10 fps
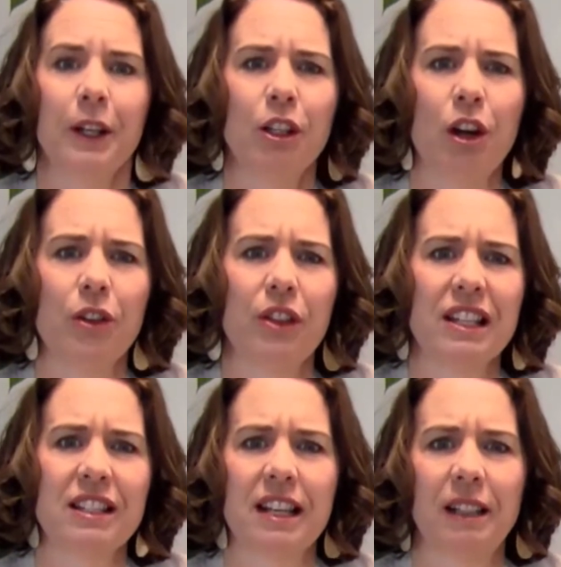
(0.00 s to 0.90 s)
You know,
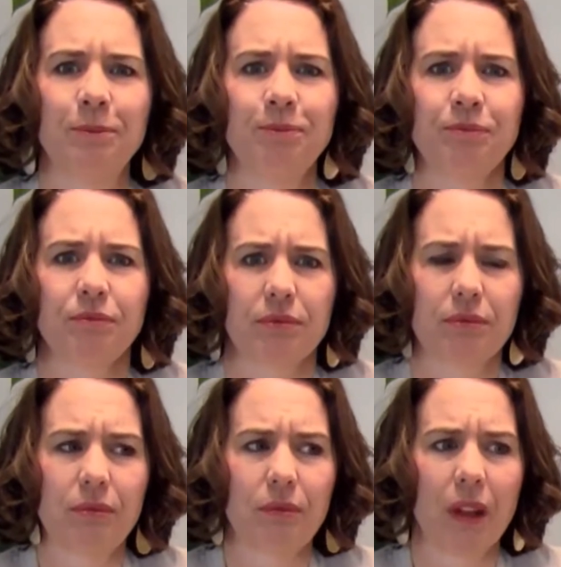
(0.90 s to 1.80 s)
there's... um.
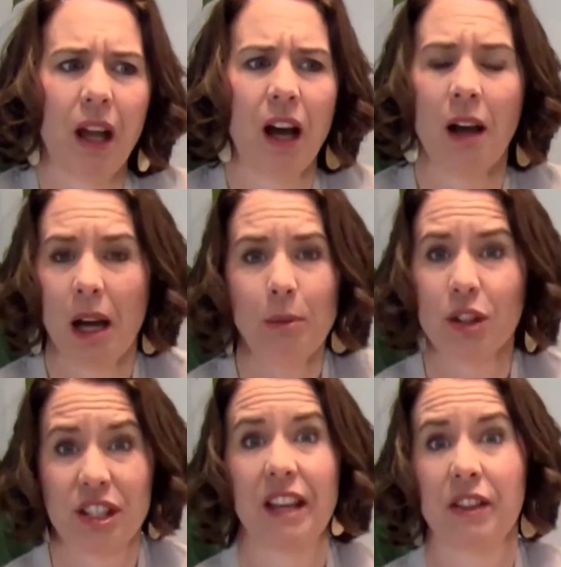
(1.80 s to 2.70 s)
I'm
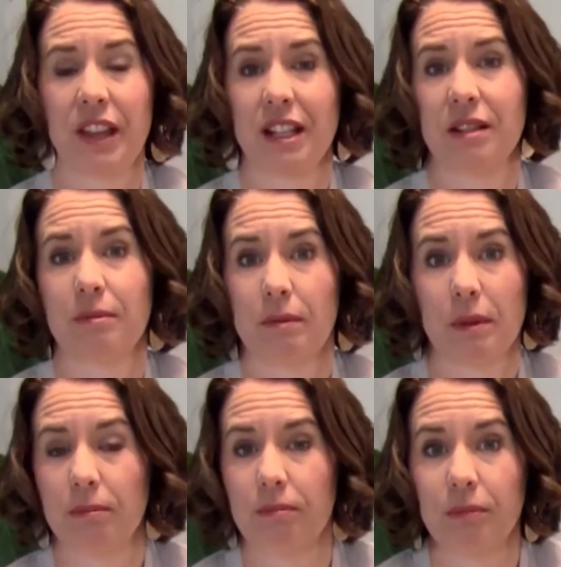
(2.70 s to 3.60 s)
not saying that that's
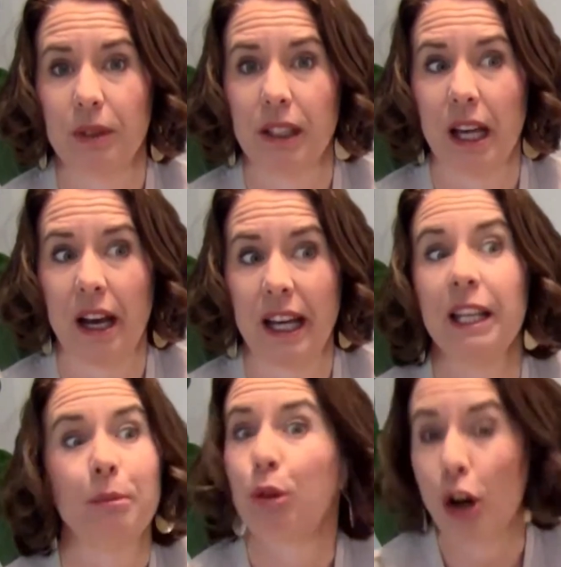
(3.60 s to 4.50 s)
uh,
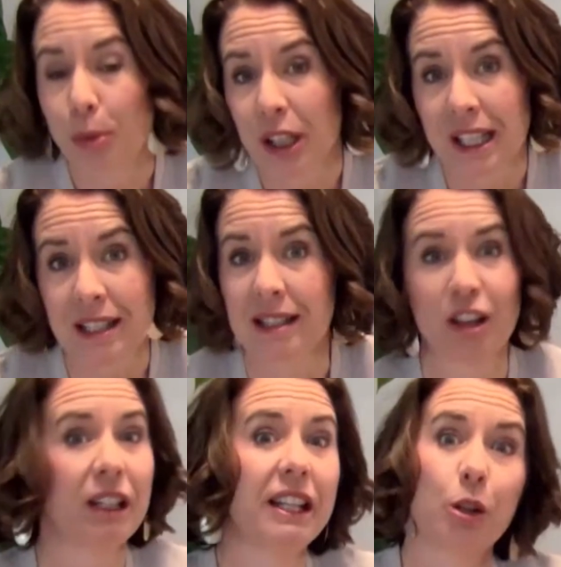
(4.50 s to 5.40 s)
inappropriate
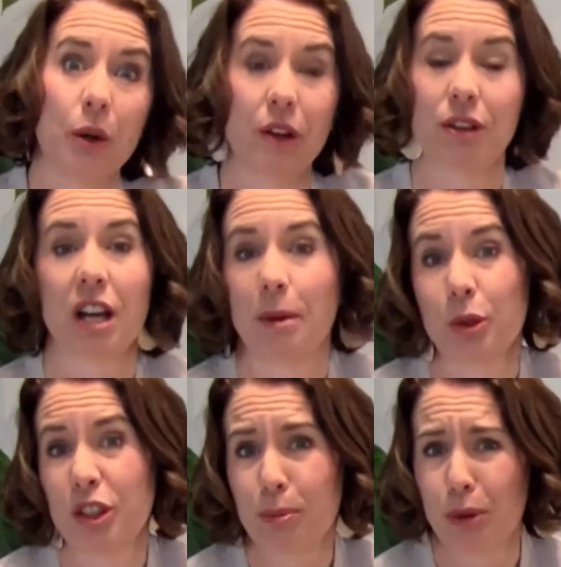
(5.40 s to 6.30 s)
necessarily. You know, there are times
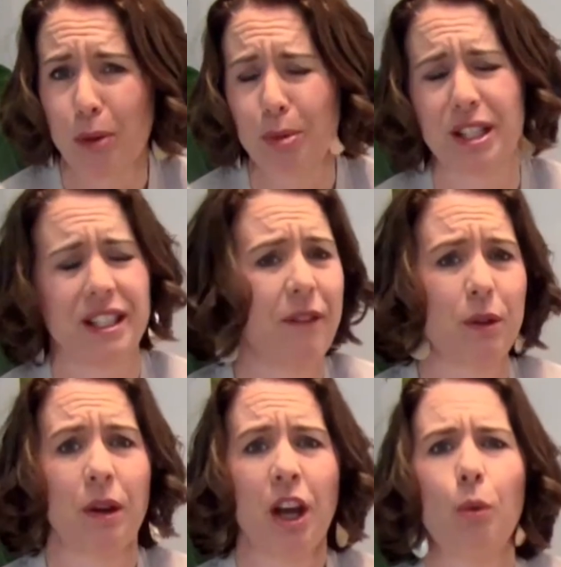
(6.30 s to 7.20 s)
where it's appropriate to
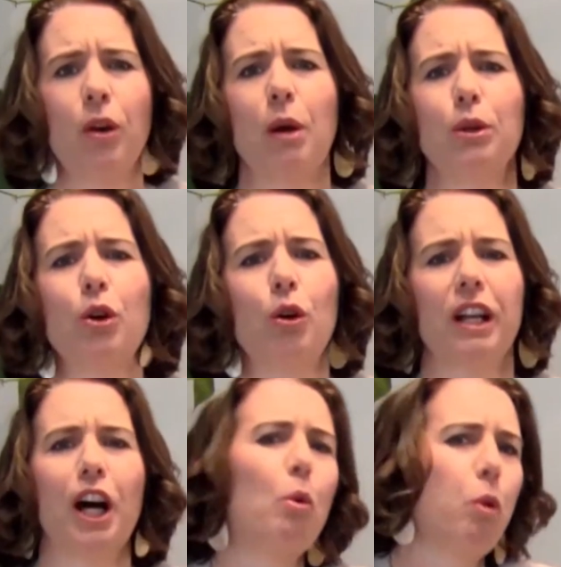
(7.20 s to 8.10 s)
have a what I would
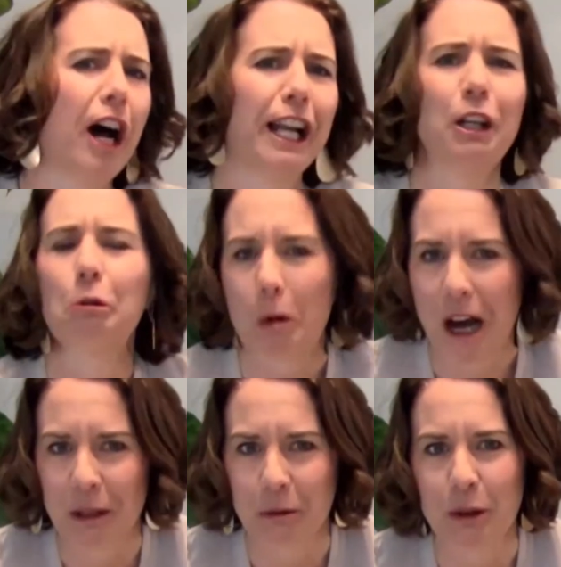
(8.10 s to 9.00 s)
call a, a wine and a
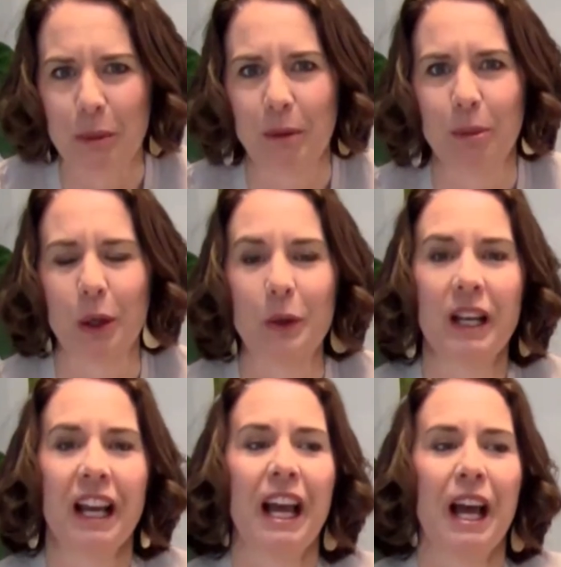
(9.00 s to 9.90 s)
wine with people.
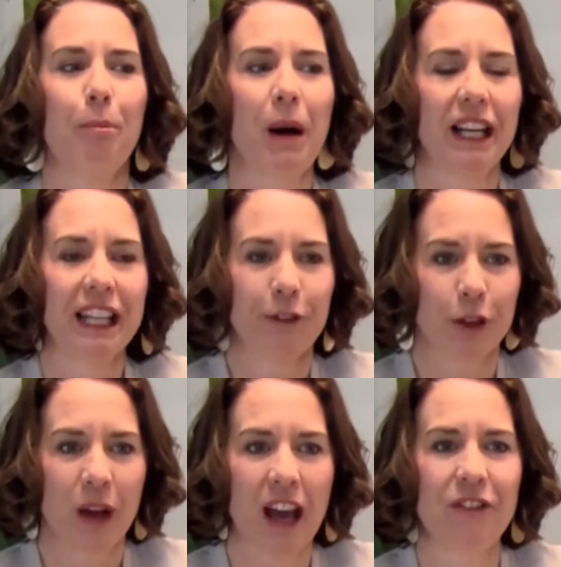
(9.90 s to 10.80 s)
But
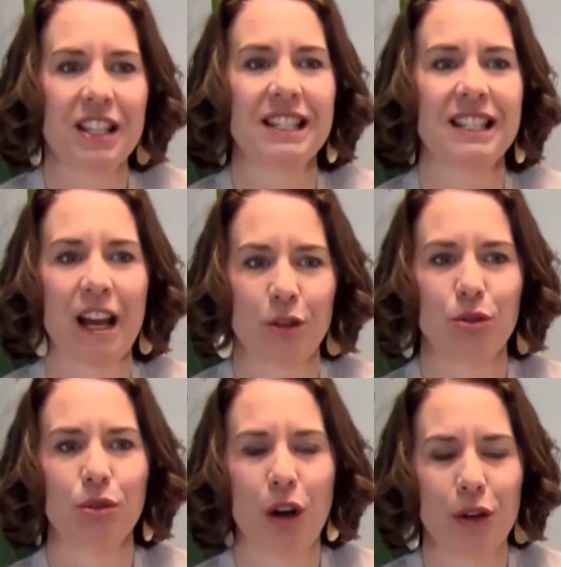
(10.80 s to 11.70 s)
if you have this
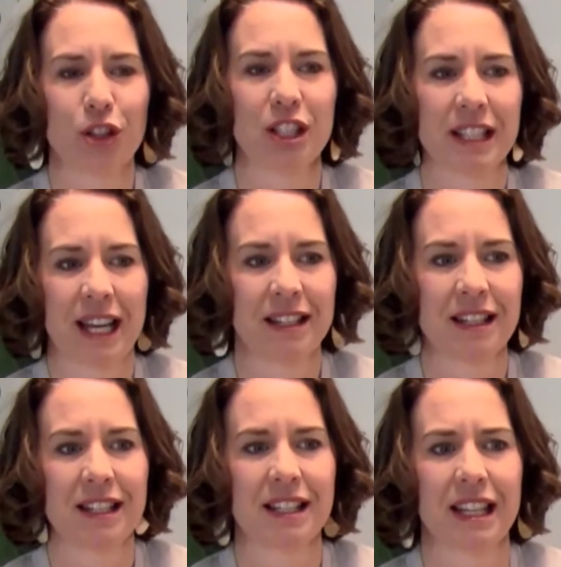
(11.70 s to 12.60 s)
natural coaching
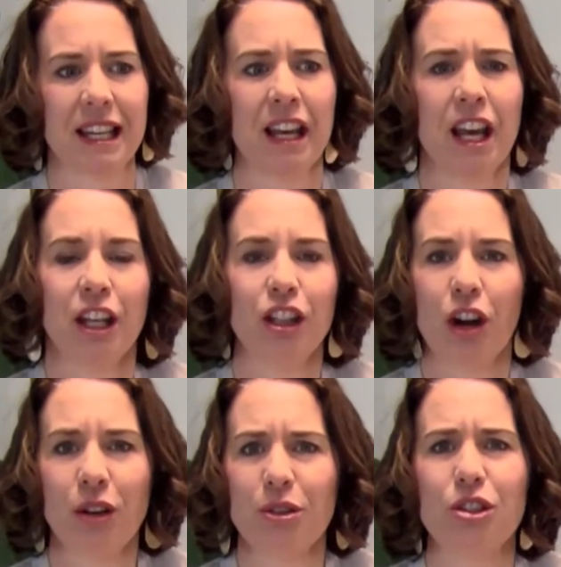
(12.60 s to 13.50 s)
tendency, you
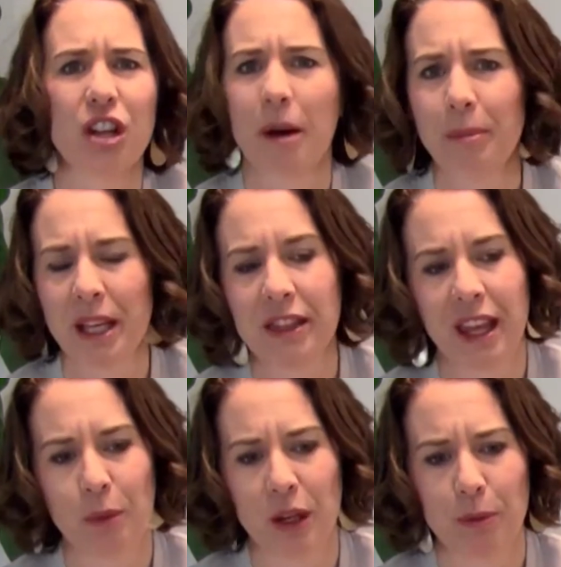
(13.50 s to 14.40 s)
don't jump in
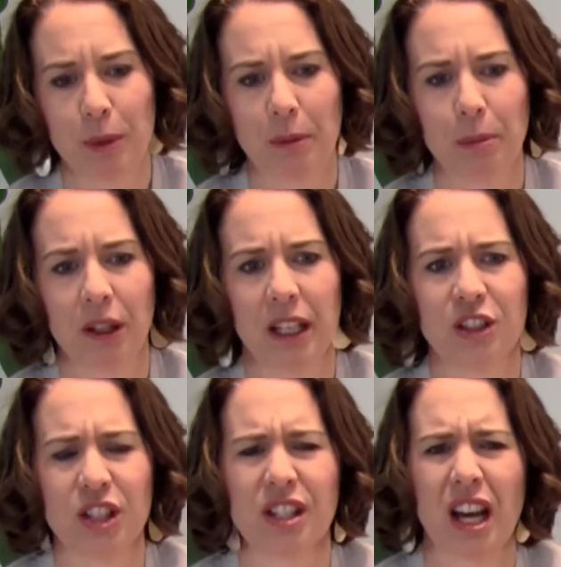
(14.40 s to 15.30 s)
there with people
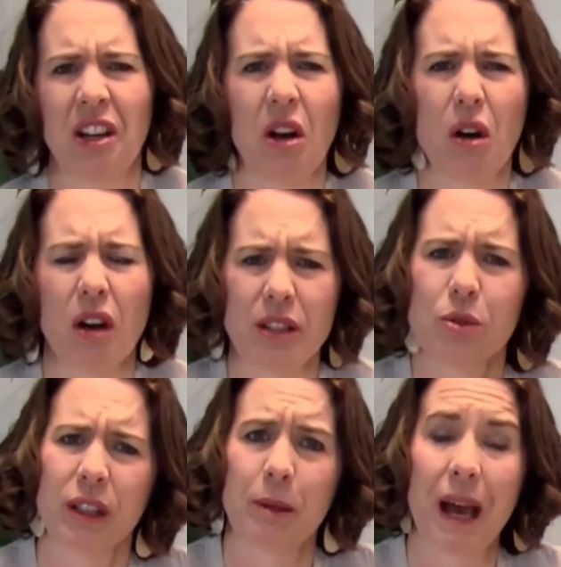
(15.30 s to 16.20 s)
and just kind of go, oh,
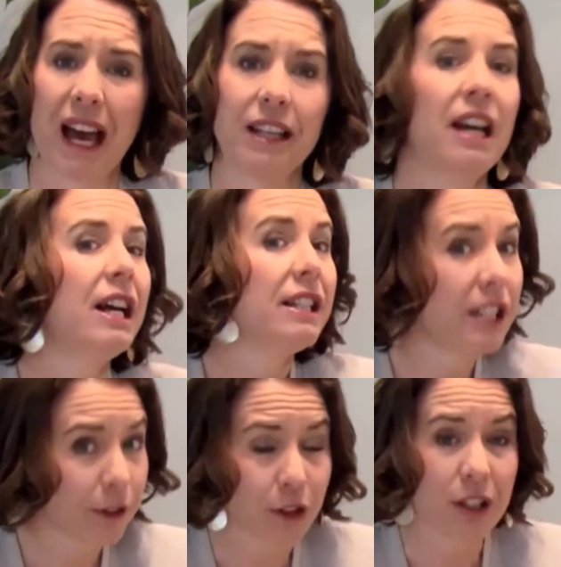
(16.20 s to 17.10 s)
that's really bad.
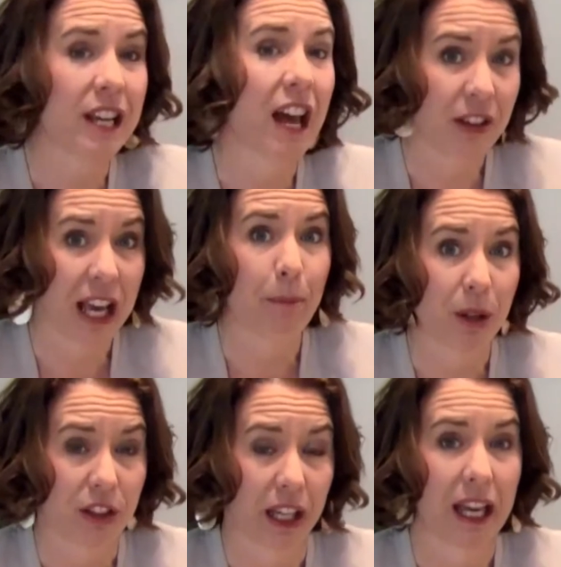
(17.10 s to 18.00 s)
Different to having
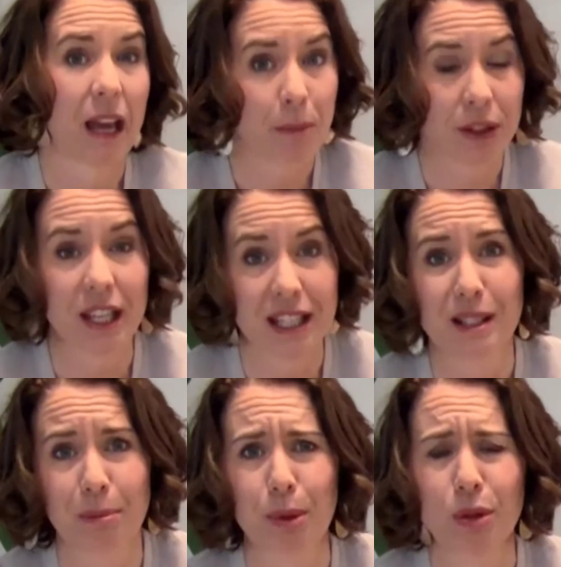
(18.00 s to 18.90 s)
empathy. Empathy
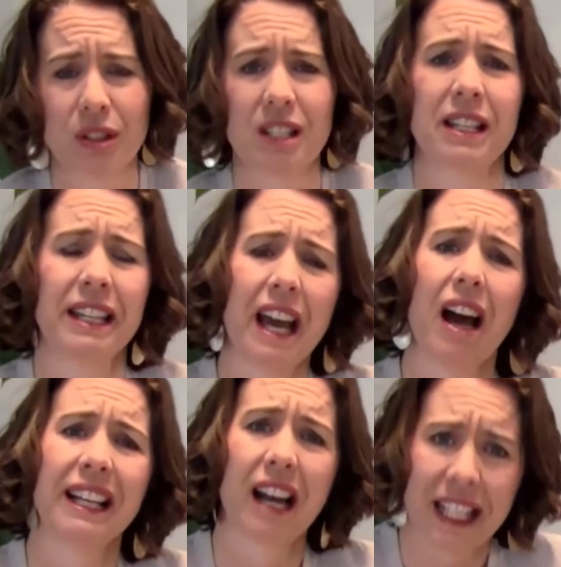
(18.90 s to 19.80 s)
is important to say, yeah,
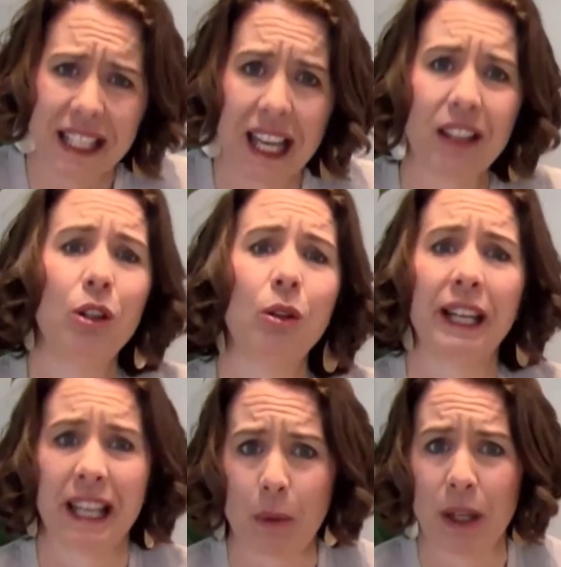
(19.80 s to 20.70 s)
I, I get you,
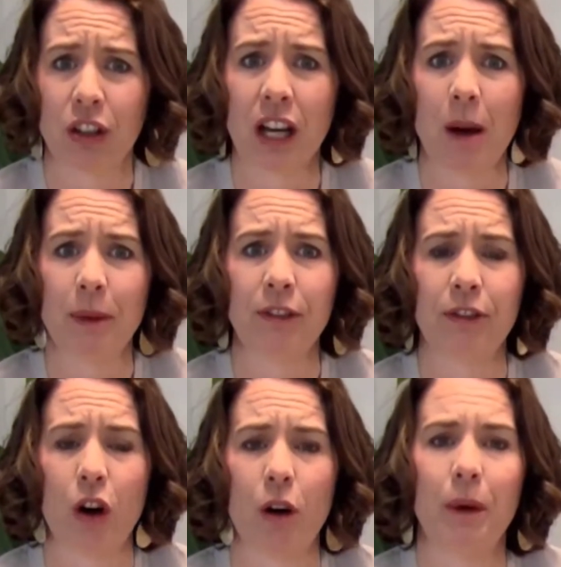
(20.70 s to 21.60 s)
I get where you're coming
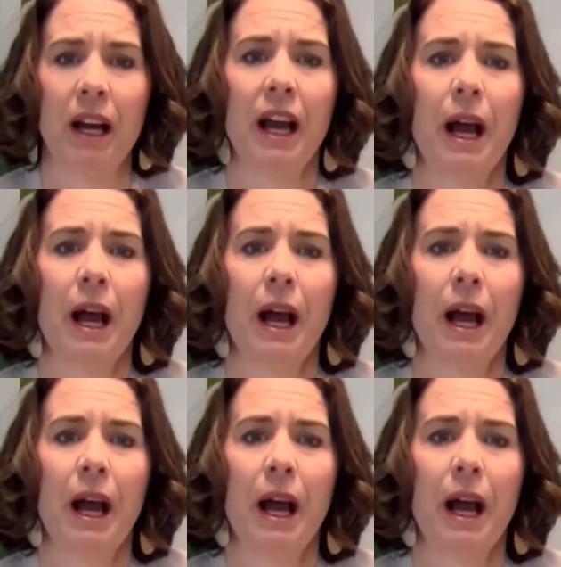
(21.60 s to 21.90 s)
from.